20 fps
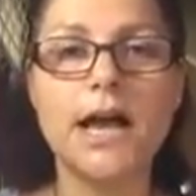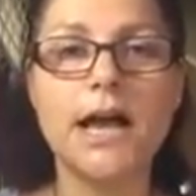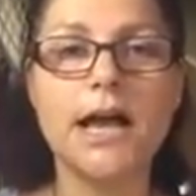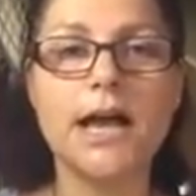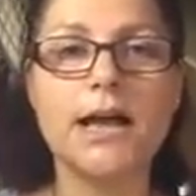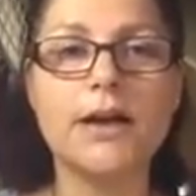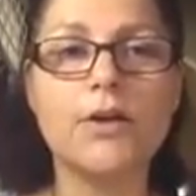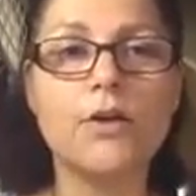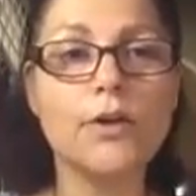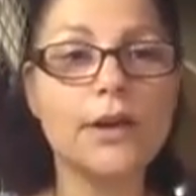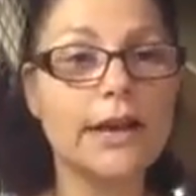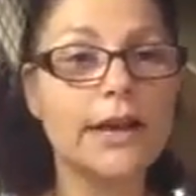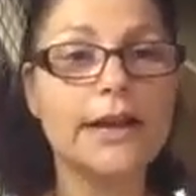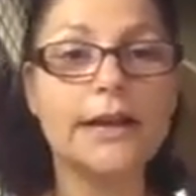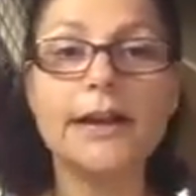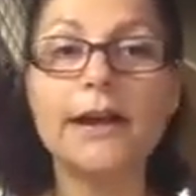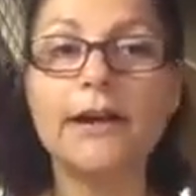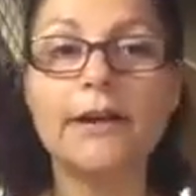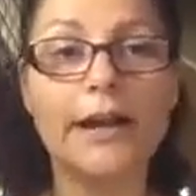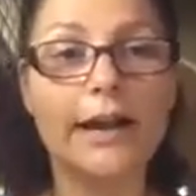okay,
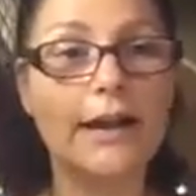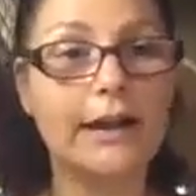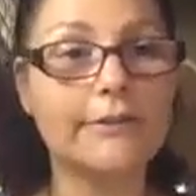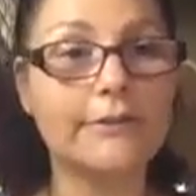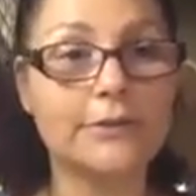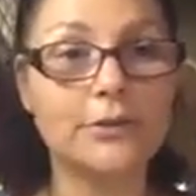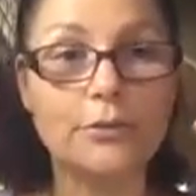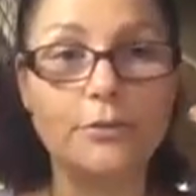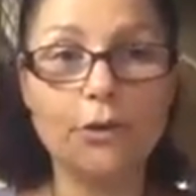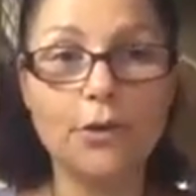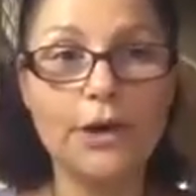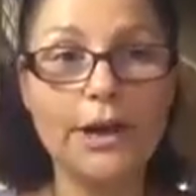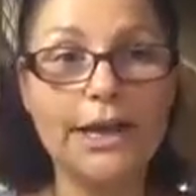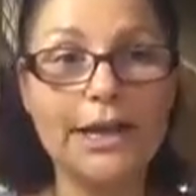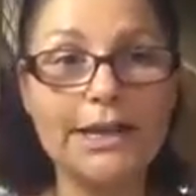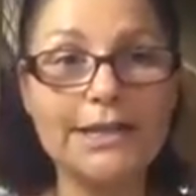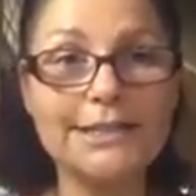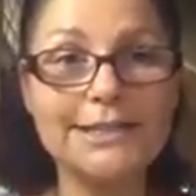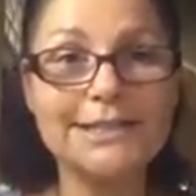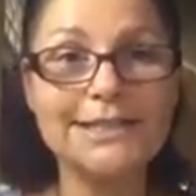now I have no more
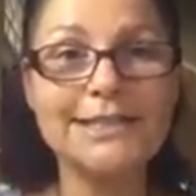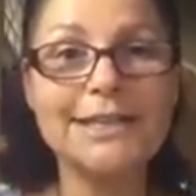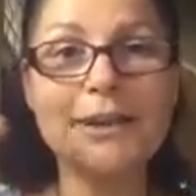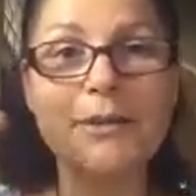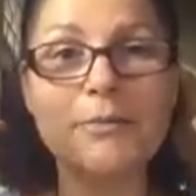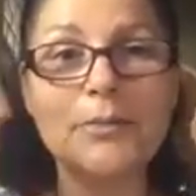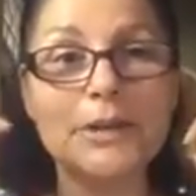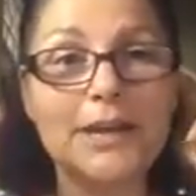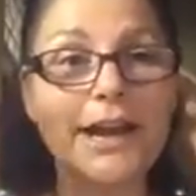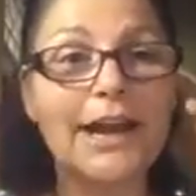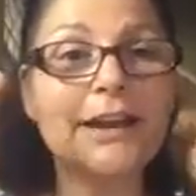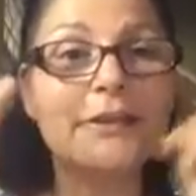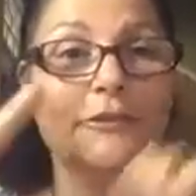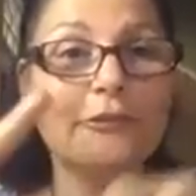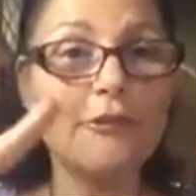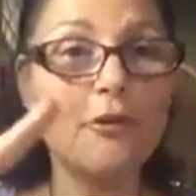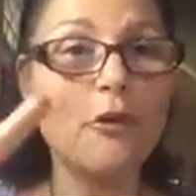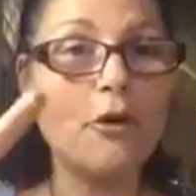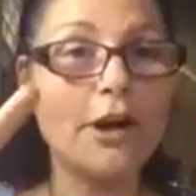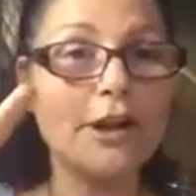kids, but I had
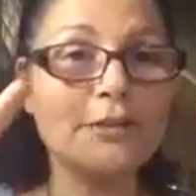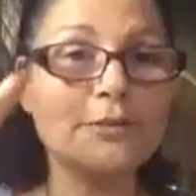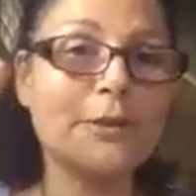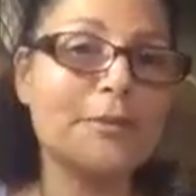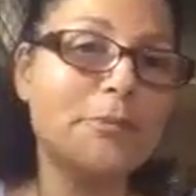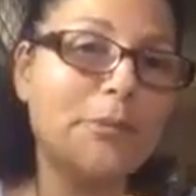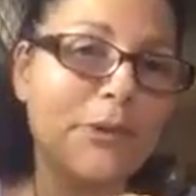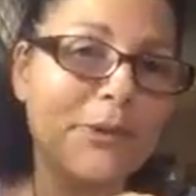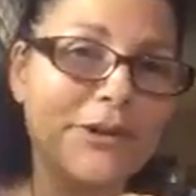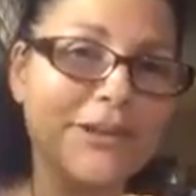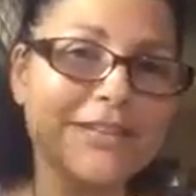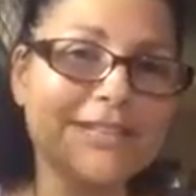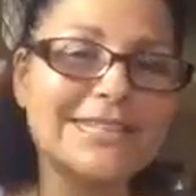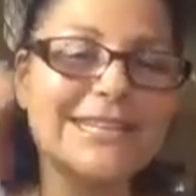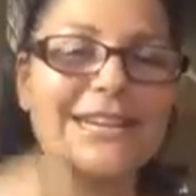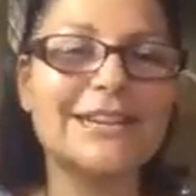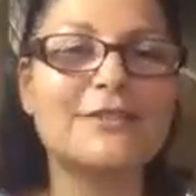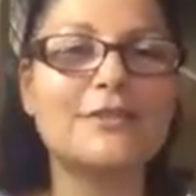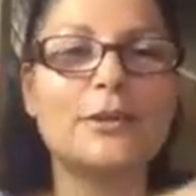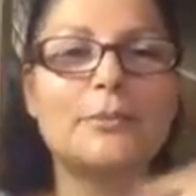4 at one point,
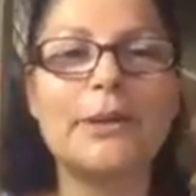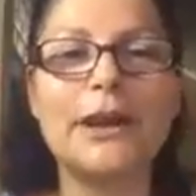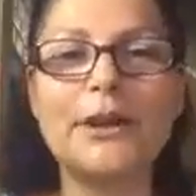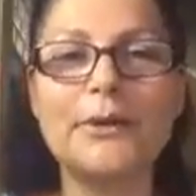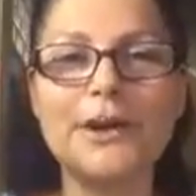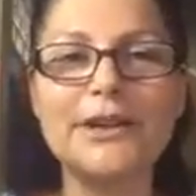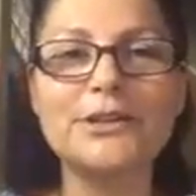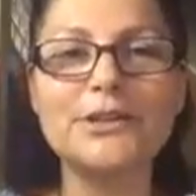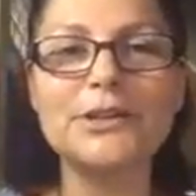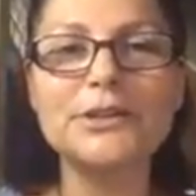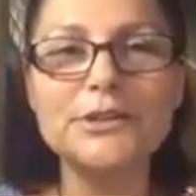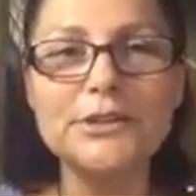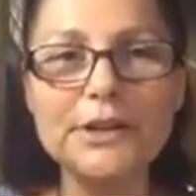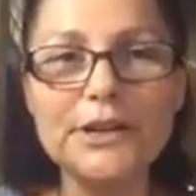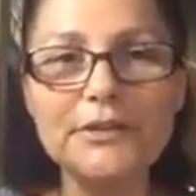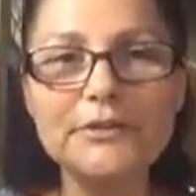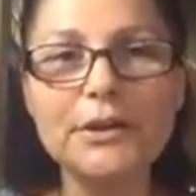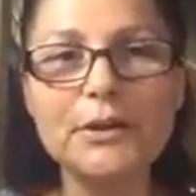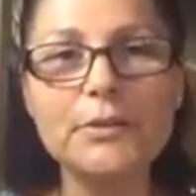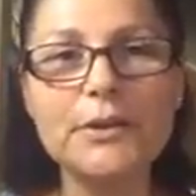and even my granddaughter
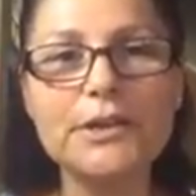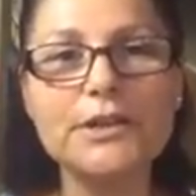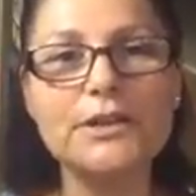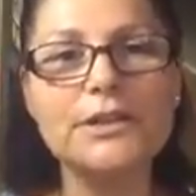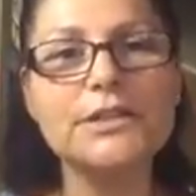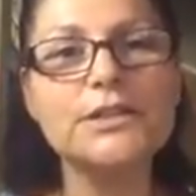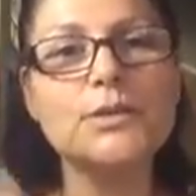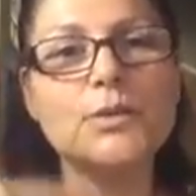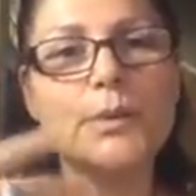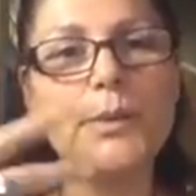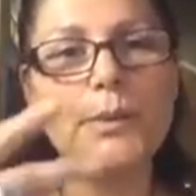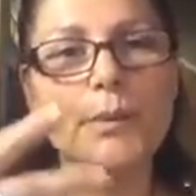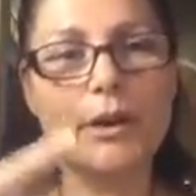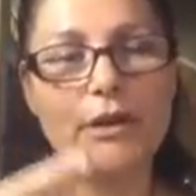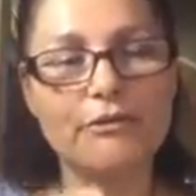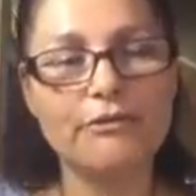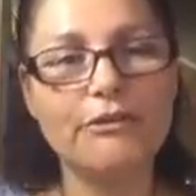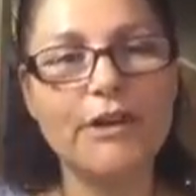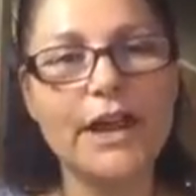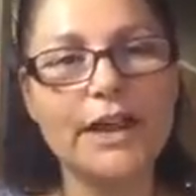living with us, so we were
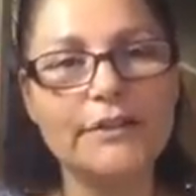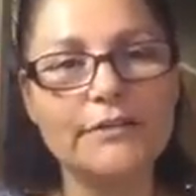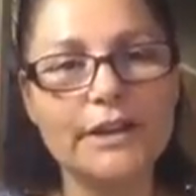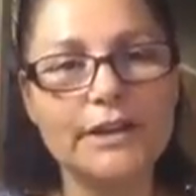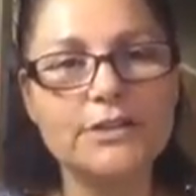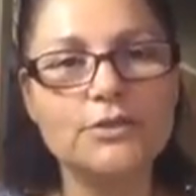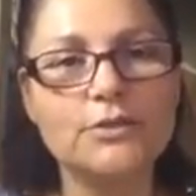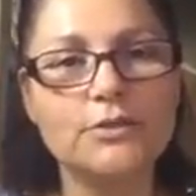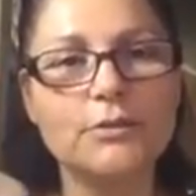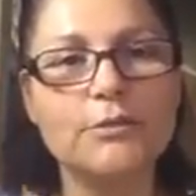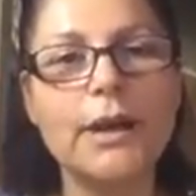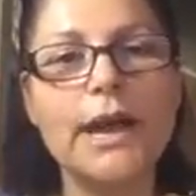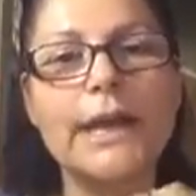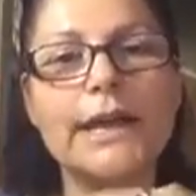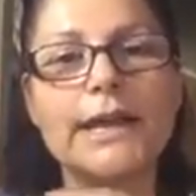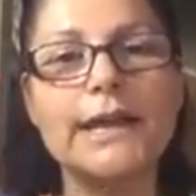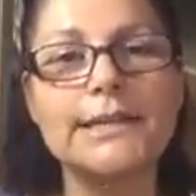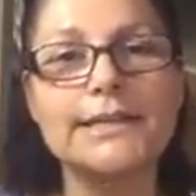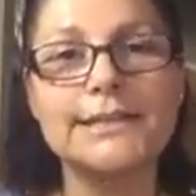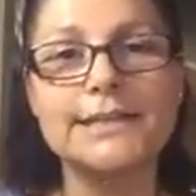5 at home, and
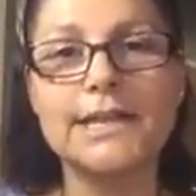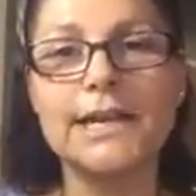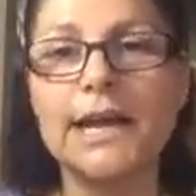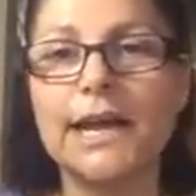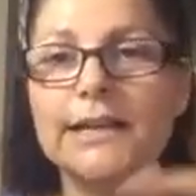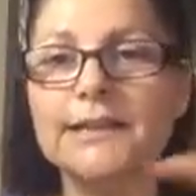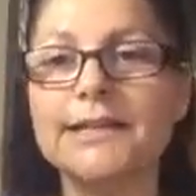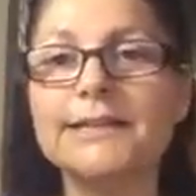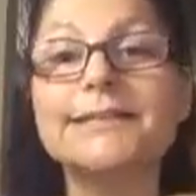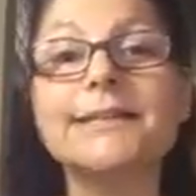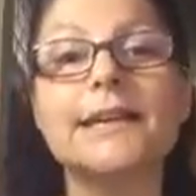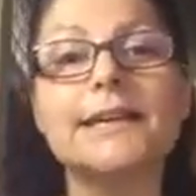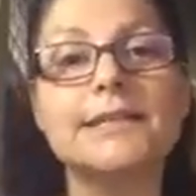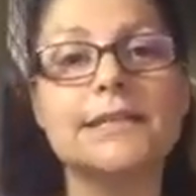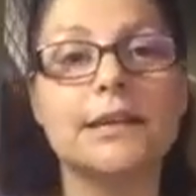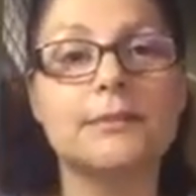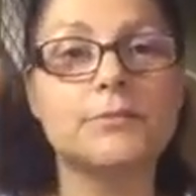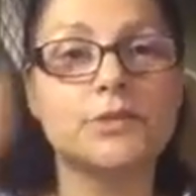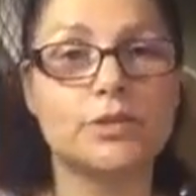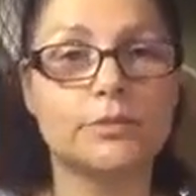I still had at that
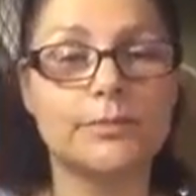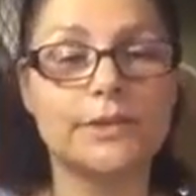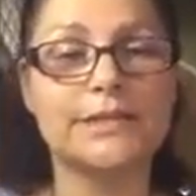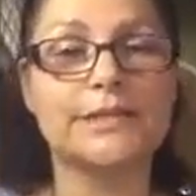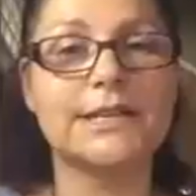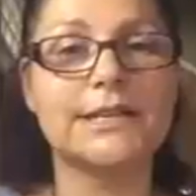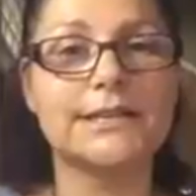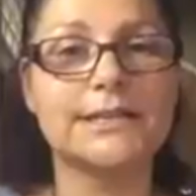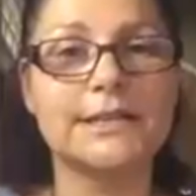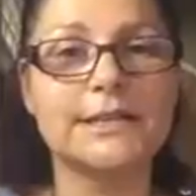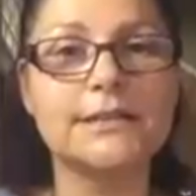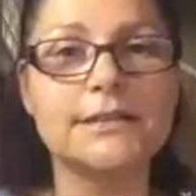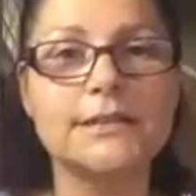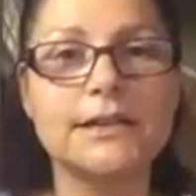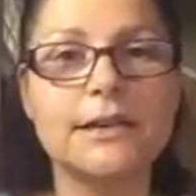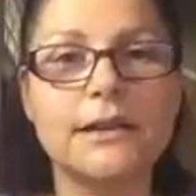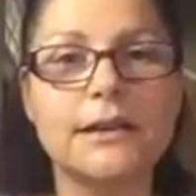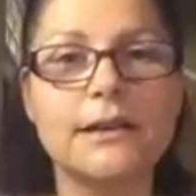time 2 businesses.